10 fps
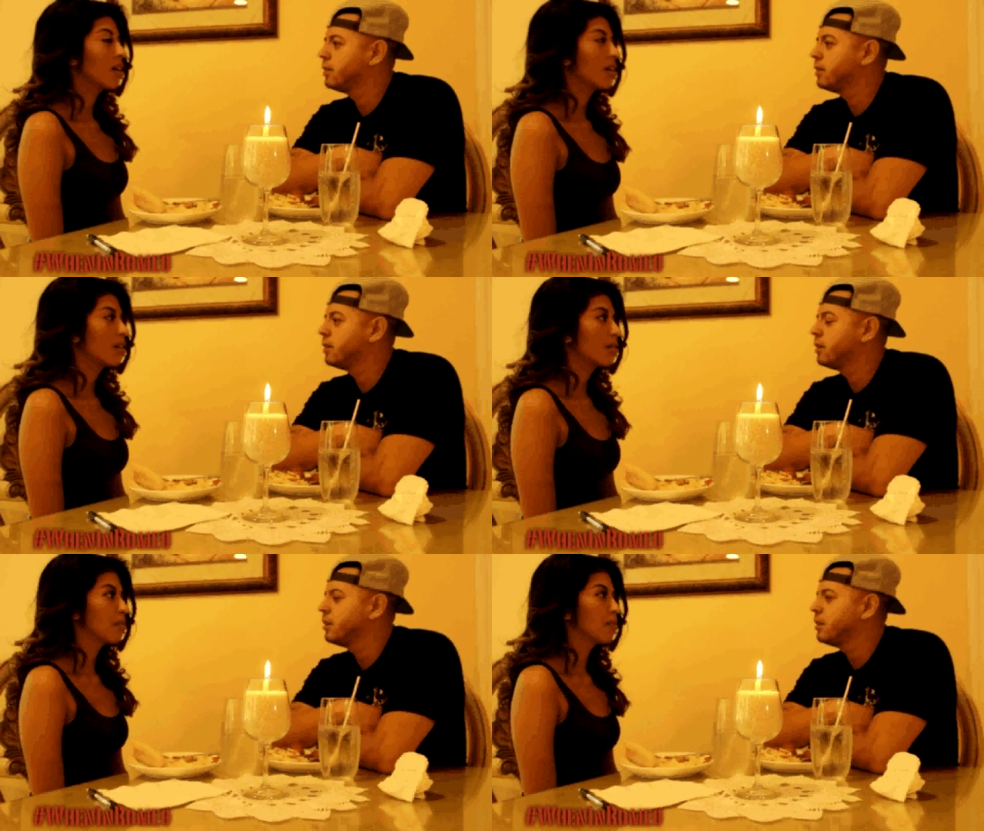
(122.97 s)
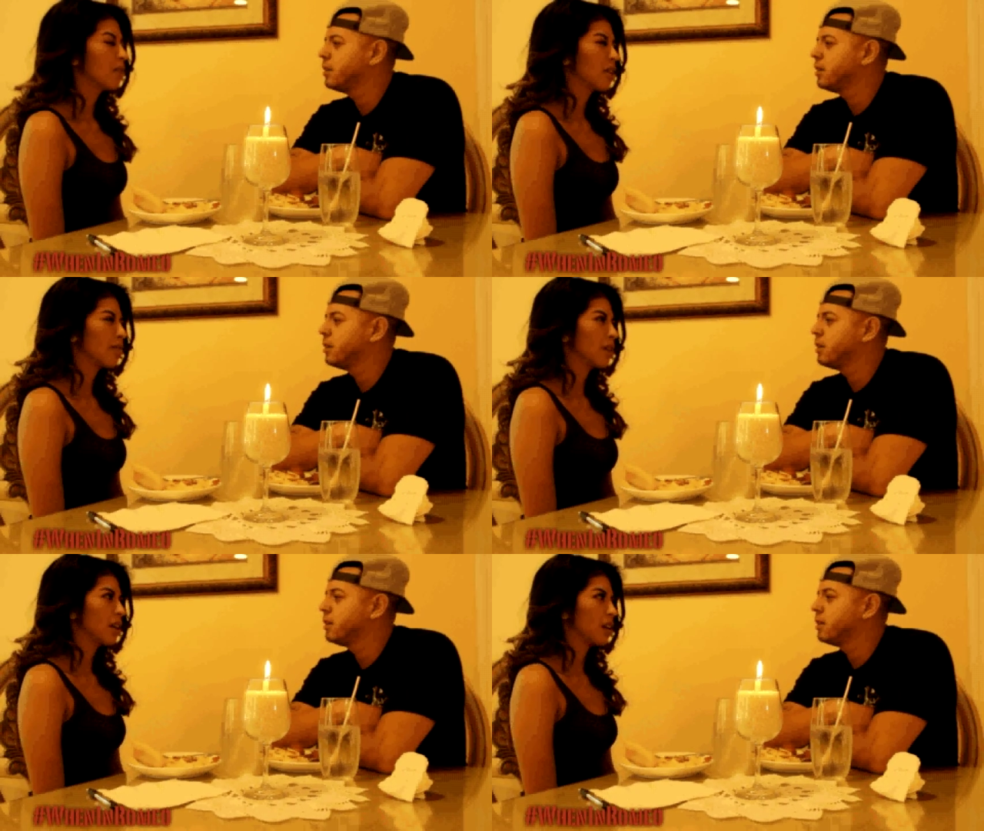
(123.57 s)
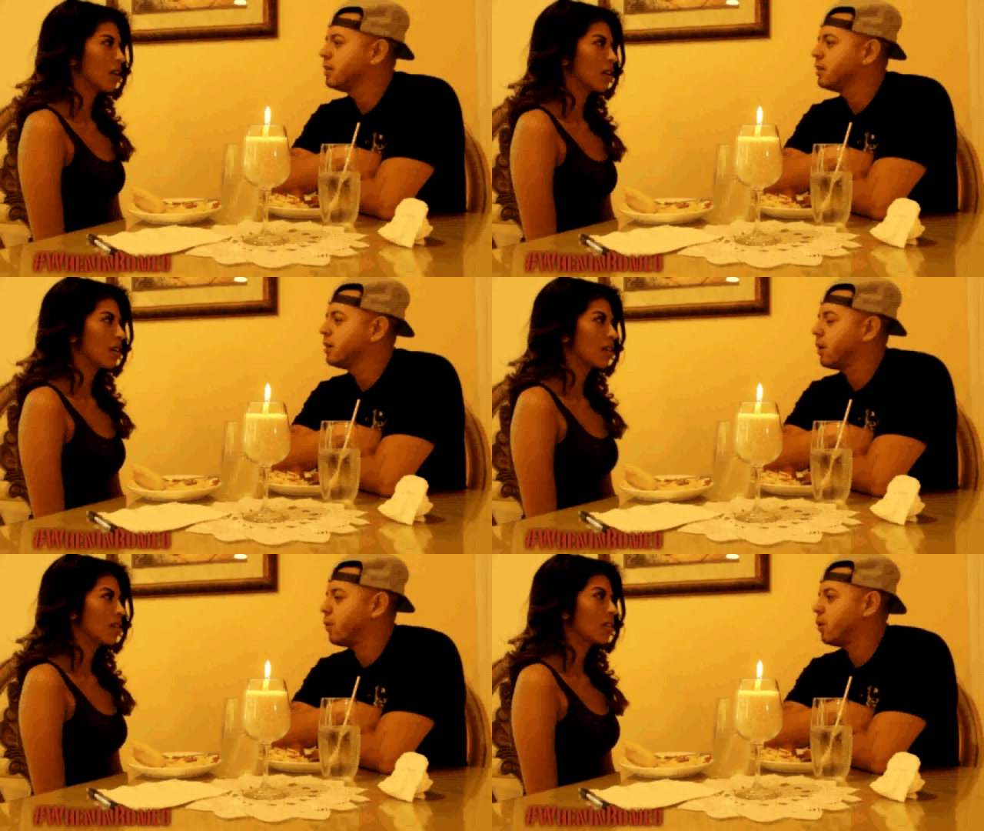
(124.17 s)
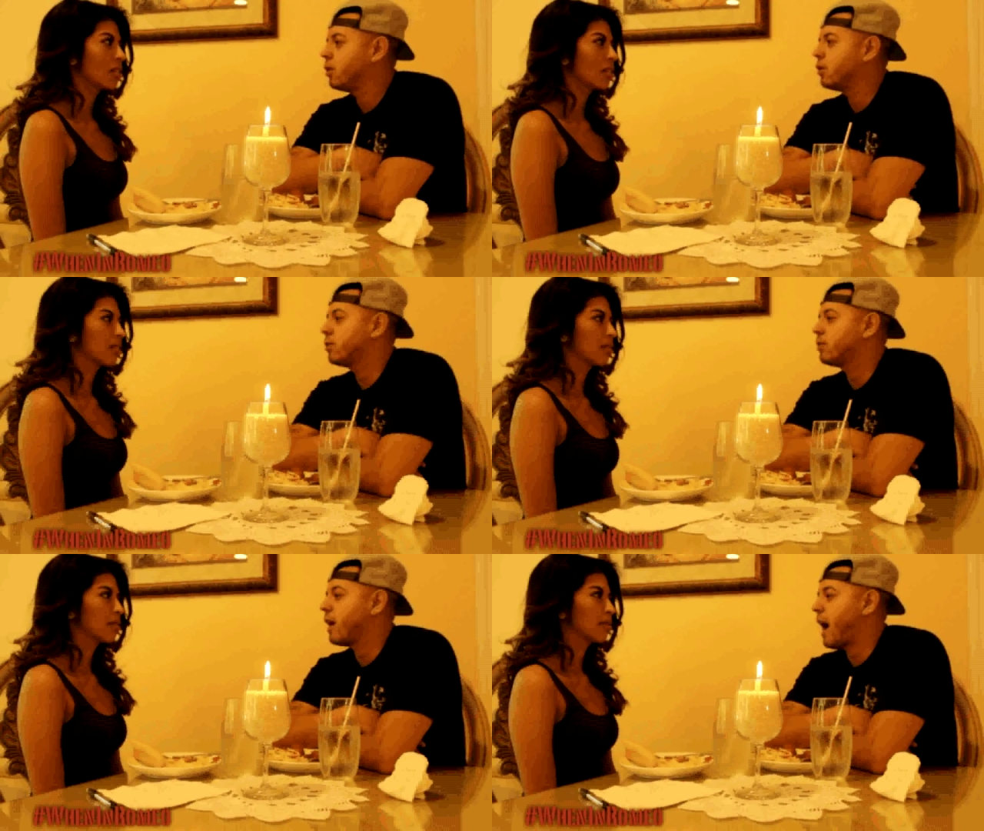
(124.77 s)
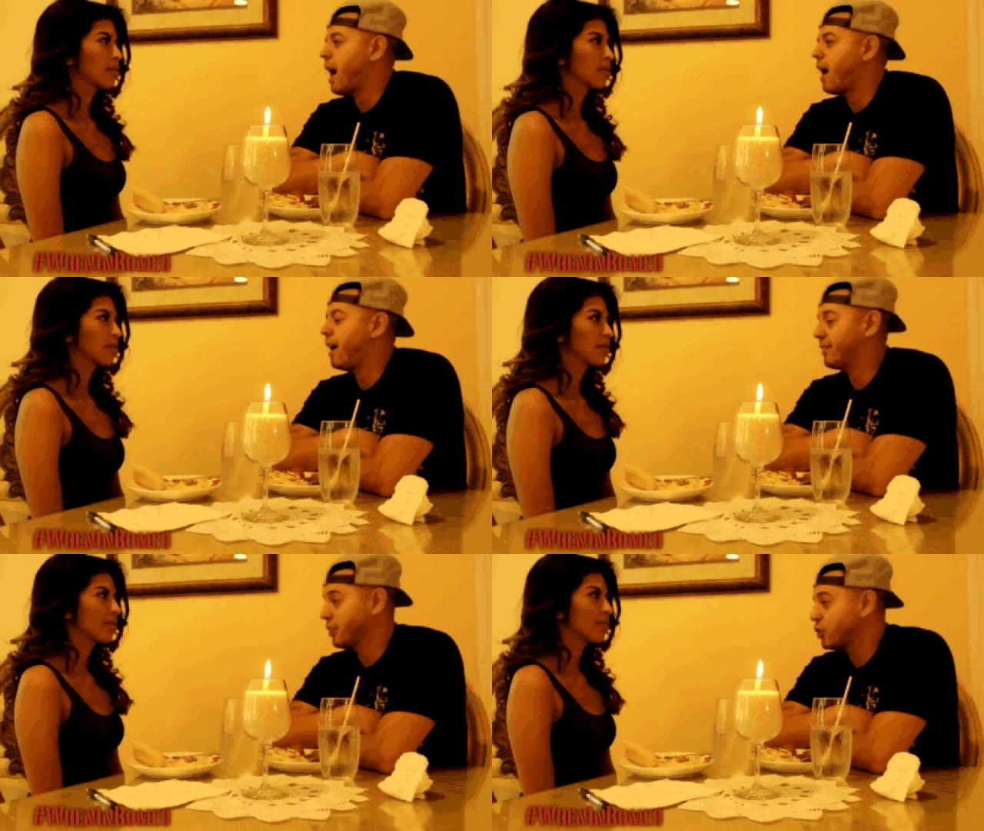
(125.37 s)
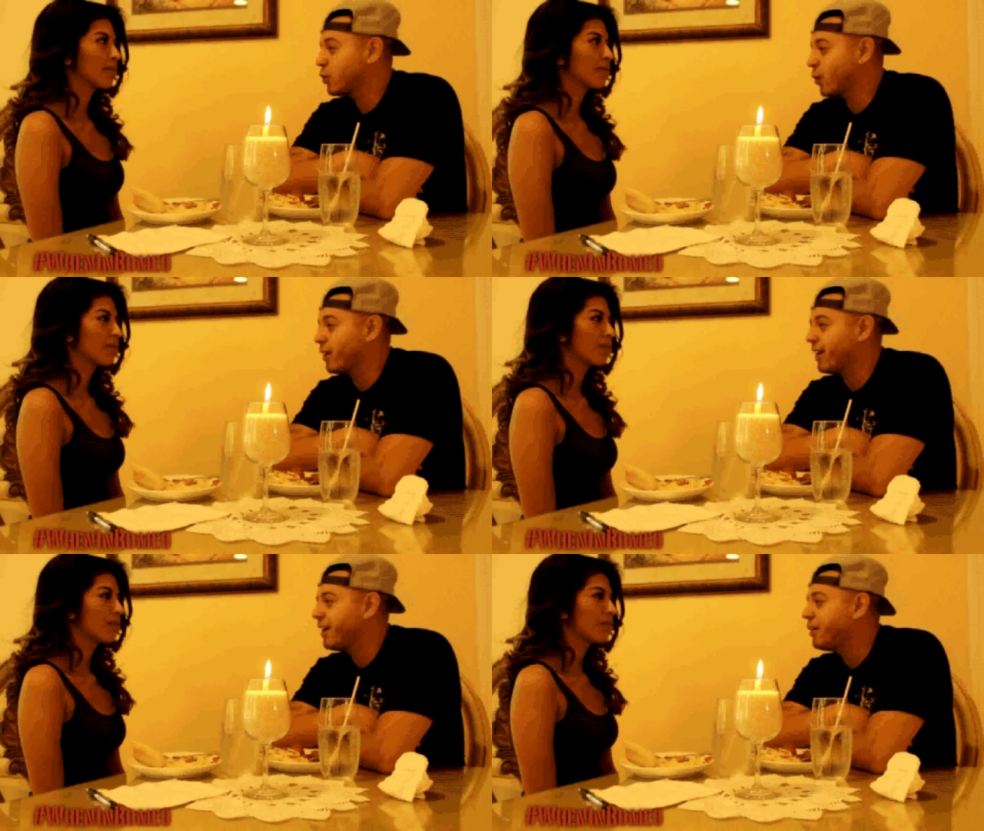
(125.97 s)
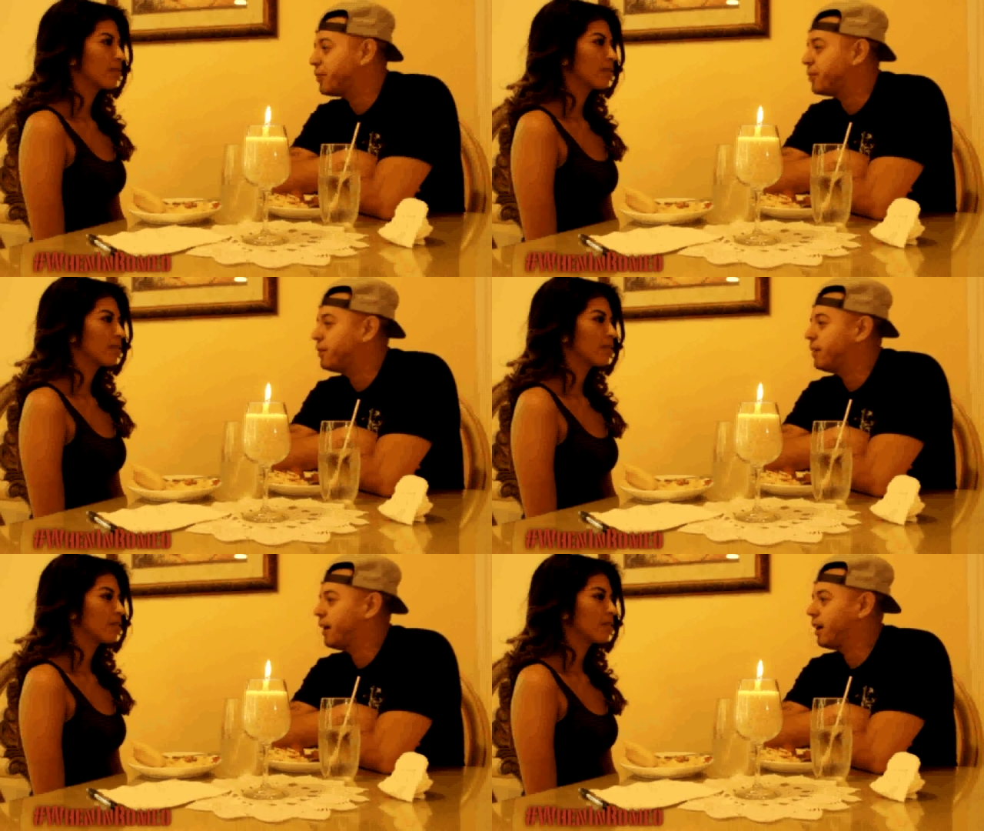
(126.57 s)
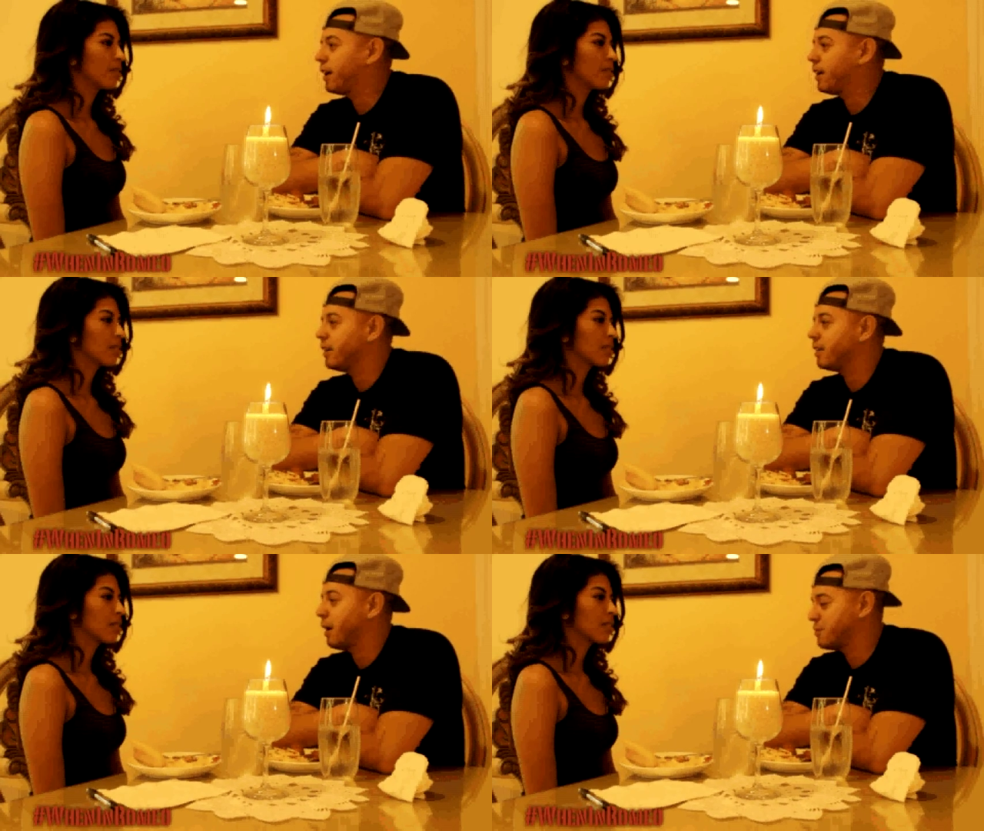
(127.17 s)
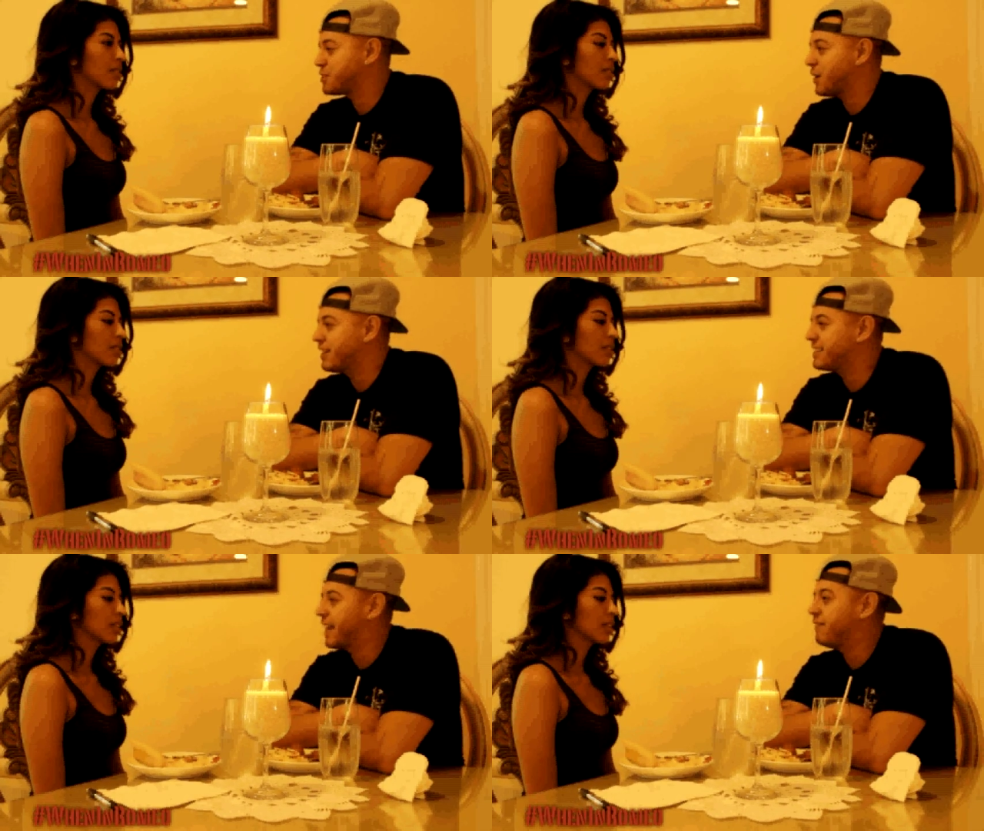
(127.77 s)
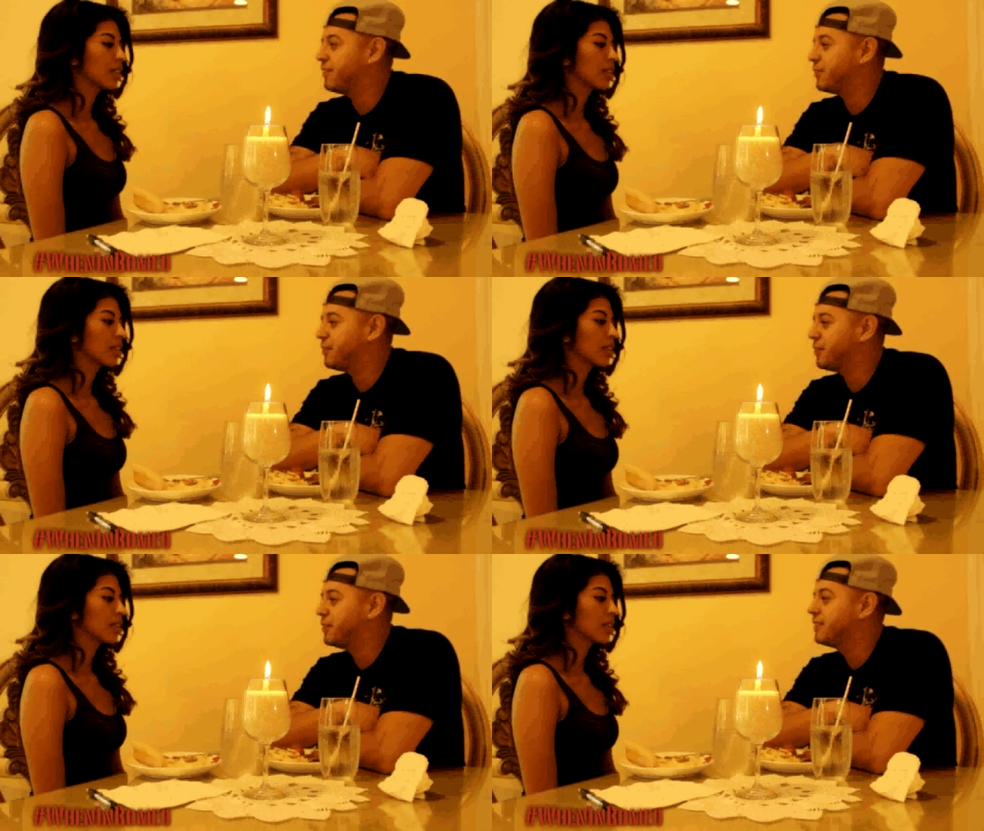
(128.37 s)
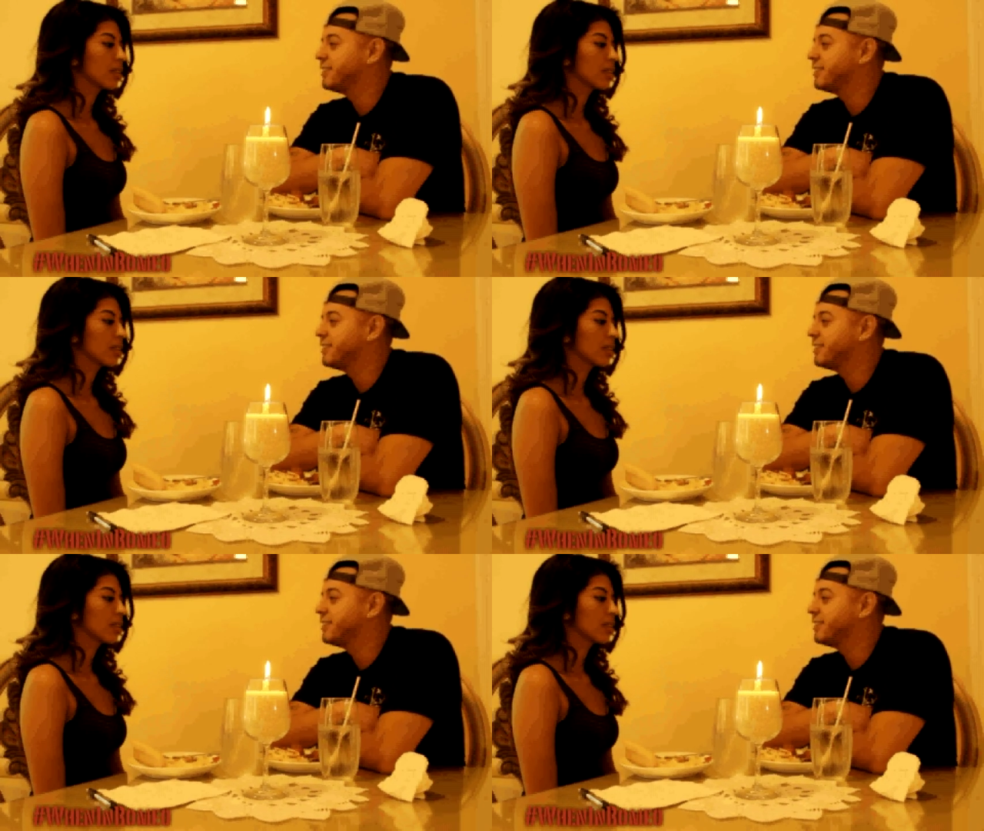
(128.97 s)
Speaker 1: Um, what do you mean?
Speaker 2: Well, I think you're going to hell, and I'm just trying to save you.